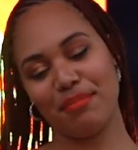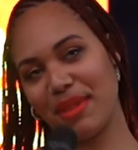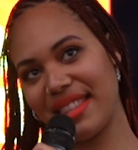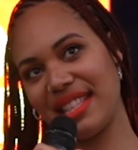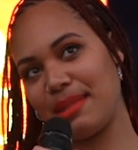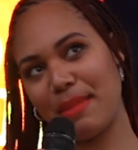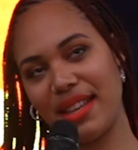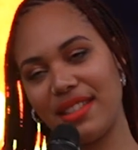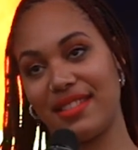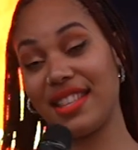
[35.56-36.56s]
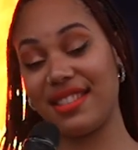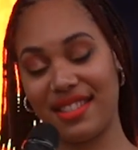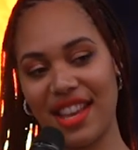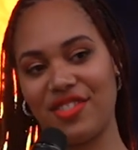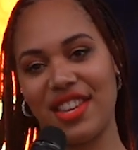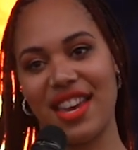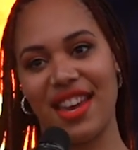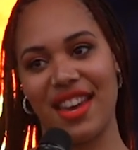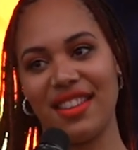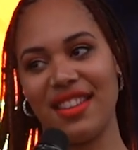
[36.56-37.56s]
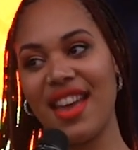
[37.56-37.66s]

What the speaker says: But this stage here